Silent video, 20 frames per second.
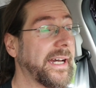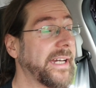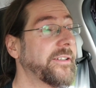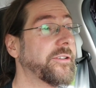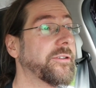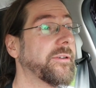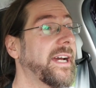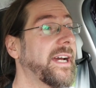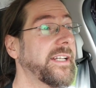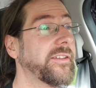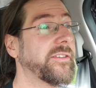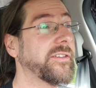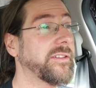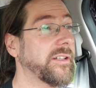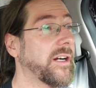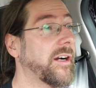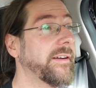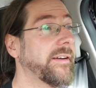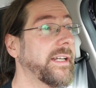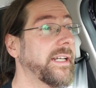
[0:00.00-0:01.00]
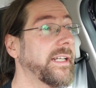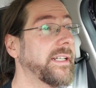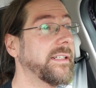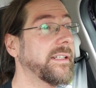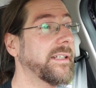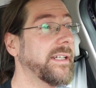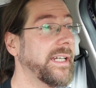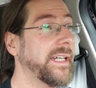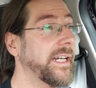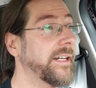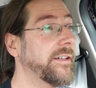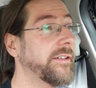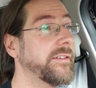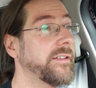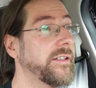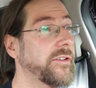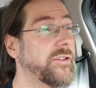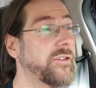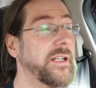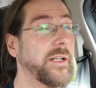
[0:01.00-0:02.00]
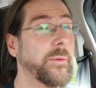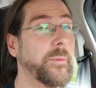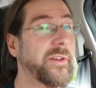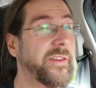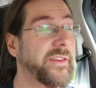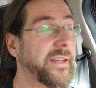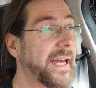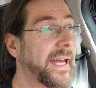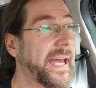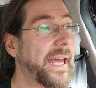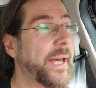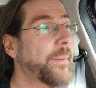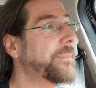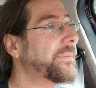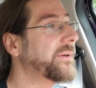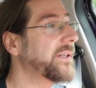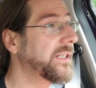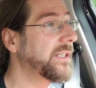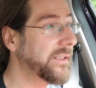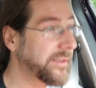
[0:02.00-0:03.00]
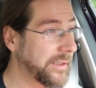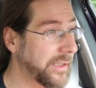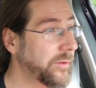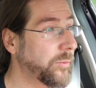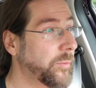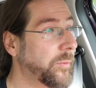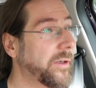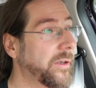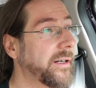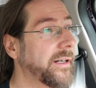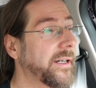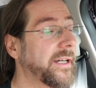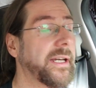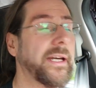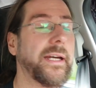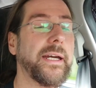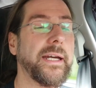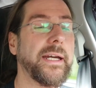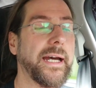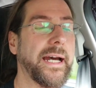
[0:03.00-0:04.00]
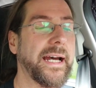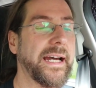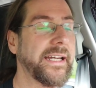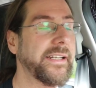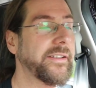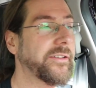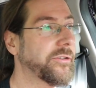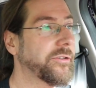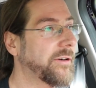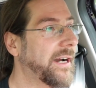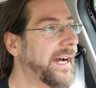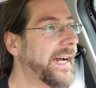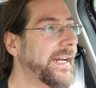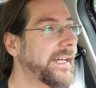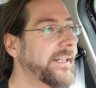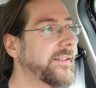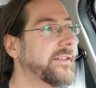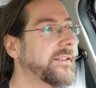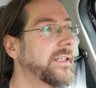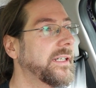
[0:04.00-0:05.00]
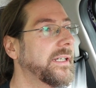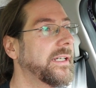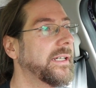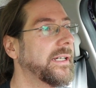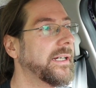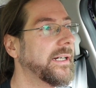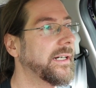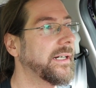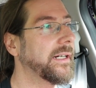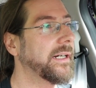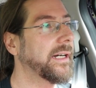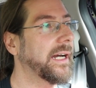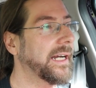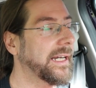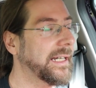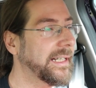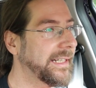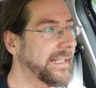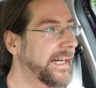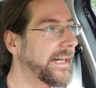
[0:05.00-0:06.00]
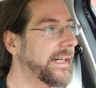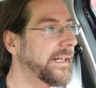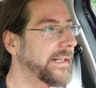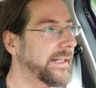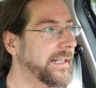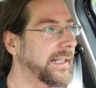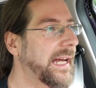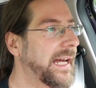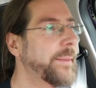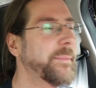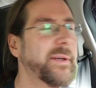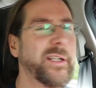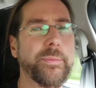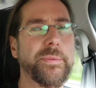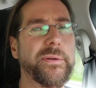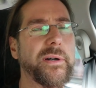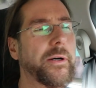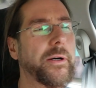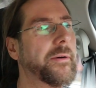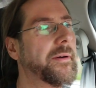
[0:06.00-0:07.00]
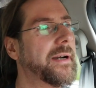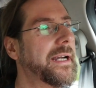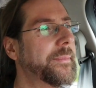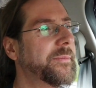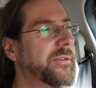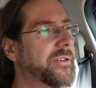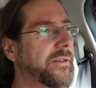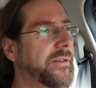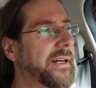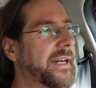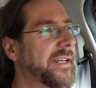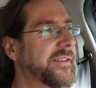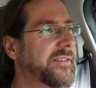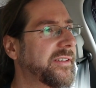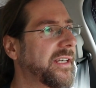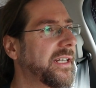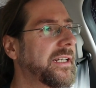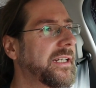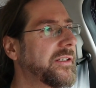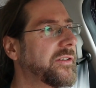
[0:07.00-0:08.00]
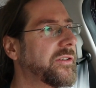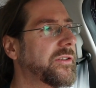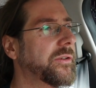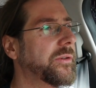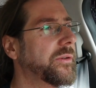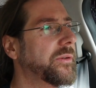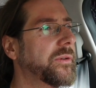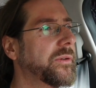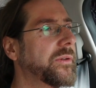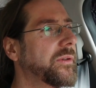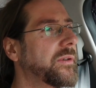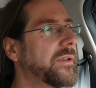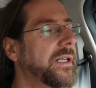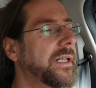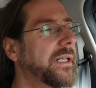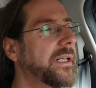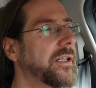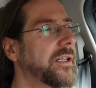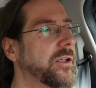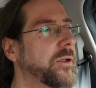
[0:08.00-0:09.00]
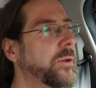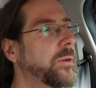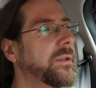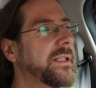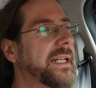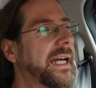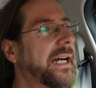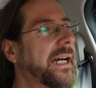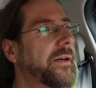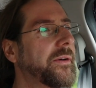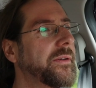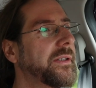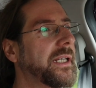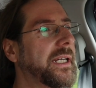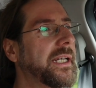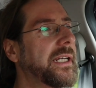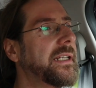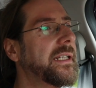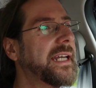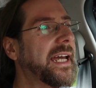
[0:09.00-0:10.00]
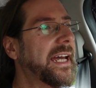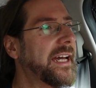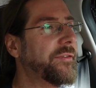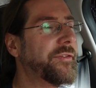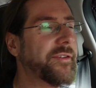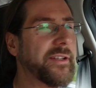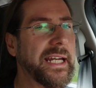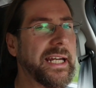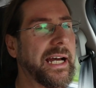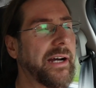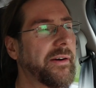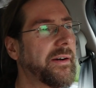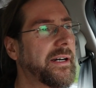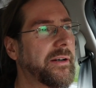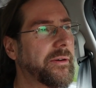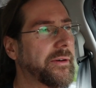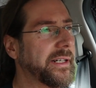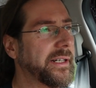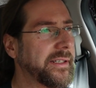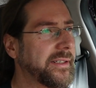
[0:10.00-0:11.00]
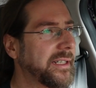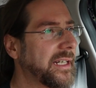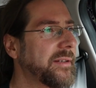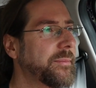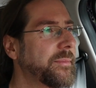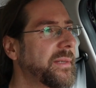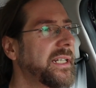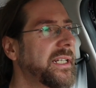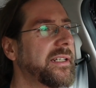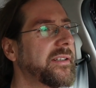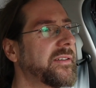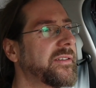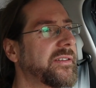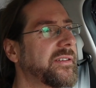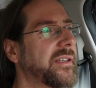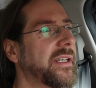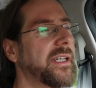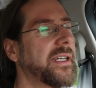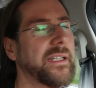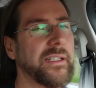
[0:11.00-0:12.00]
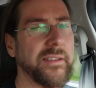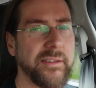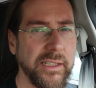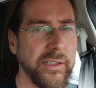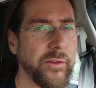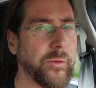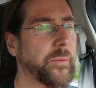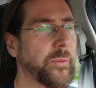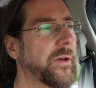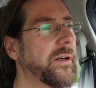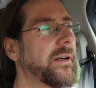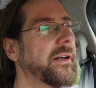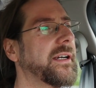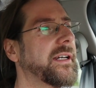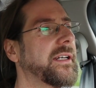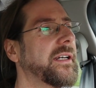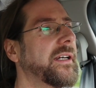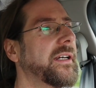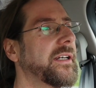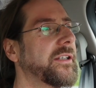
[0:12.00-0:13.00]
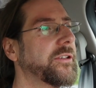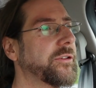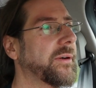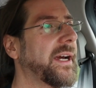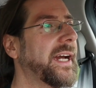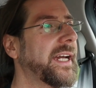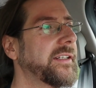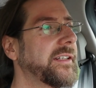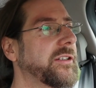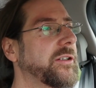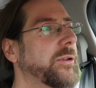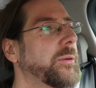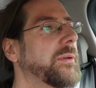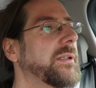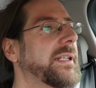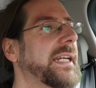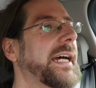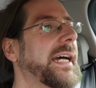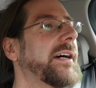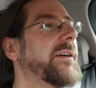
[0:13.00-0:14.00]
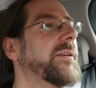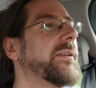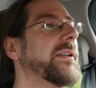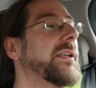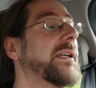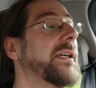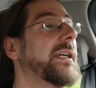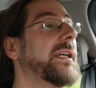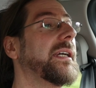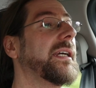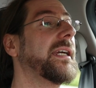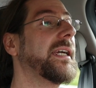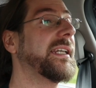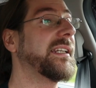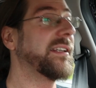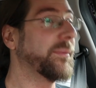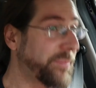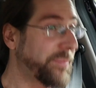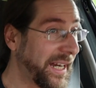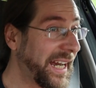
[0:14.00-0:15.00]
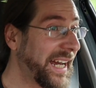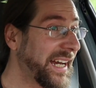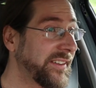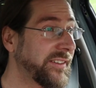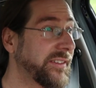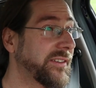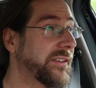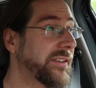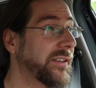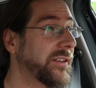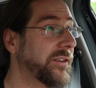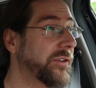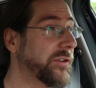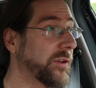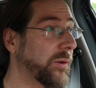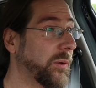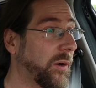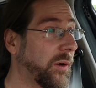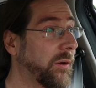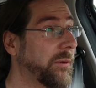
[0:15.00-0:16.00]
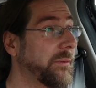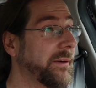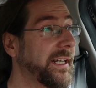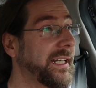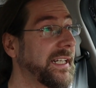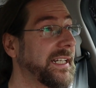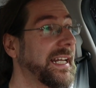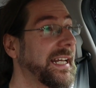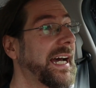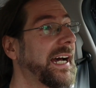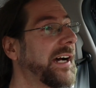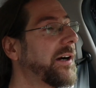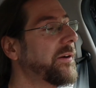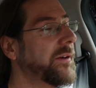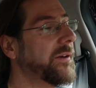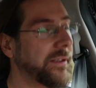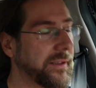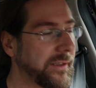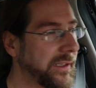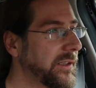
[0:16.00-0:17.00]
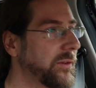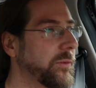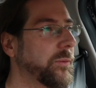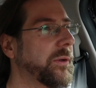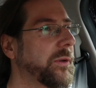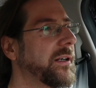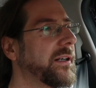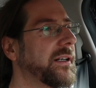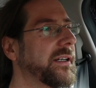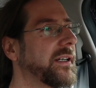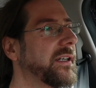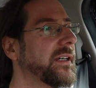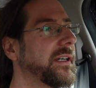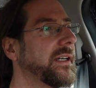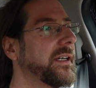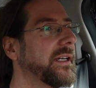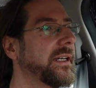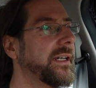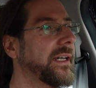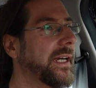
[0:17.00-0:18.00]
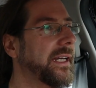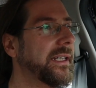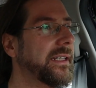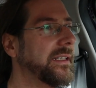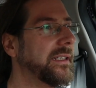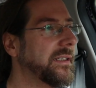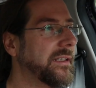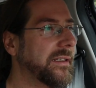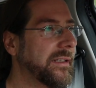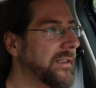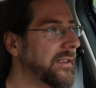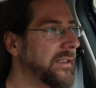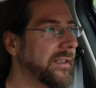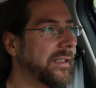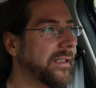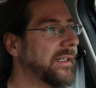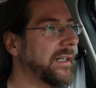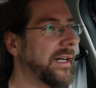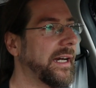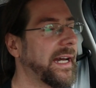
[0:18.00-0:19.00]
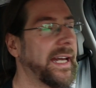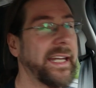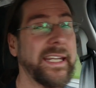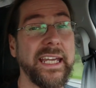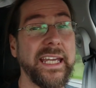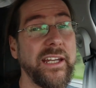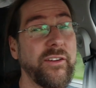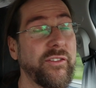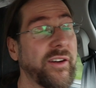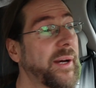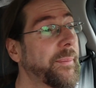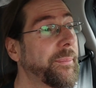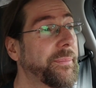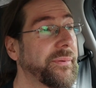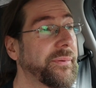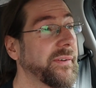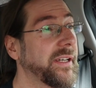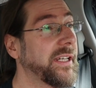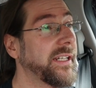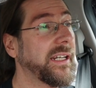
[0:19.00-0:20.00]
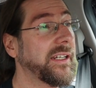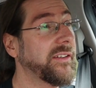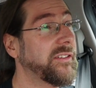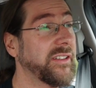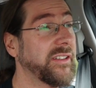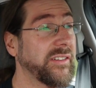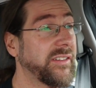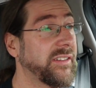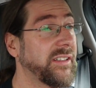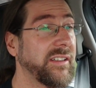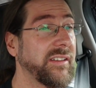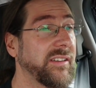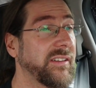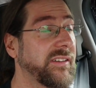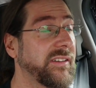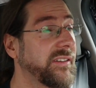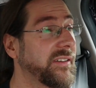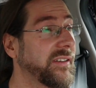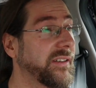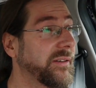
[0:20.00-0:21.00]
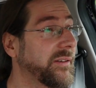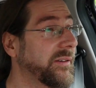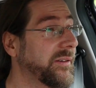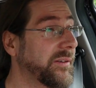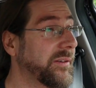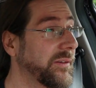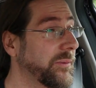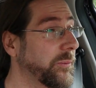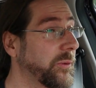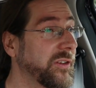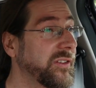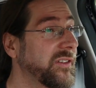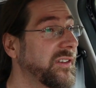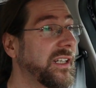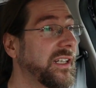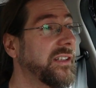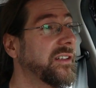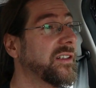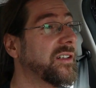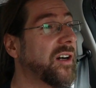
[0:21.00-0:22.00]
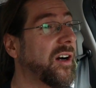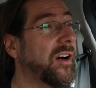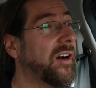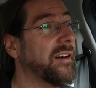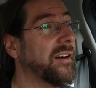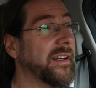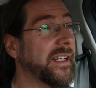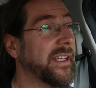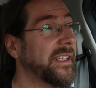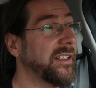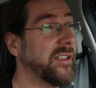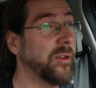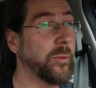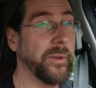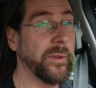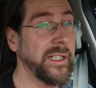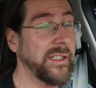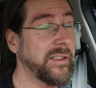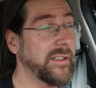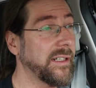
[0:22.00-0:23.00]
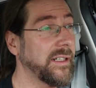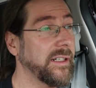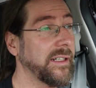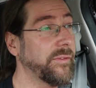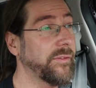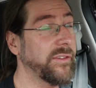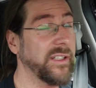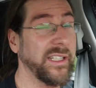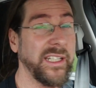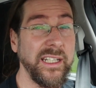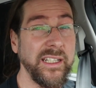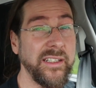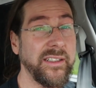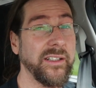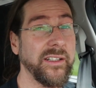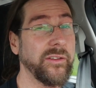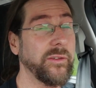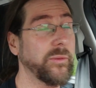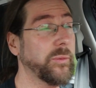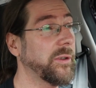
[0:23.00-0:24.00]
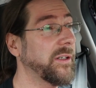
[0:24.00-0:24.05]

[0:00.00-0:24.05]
tried starting the air conditioning with the app, didn't work. I tried a climate program, so I set it to cool down in half an hour or in 10 minutes, didn't work. Tried cool down in the past, so already now, didn't work. And I gave up, and I just wasn't in the car. And in the winter, if the heat doesn't